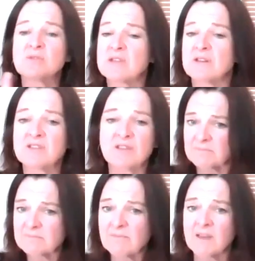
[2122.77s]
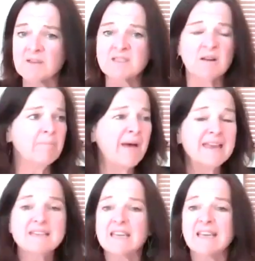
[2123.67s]
start
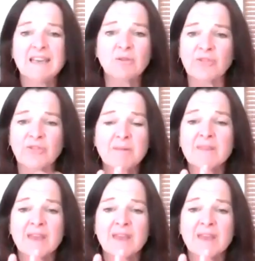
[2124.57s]
painting or something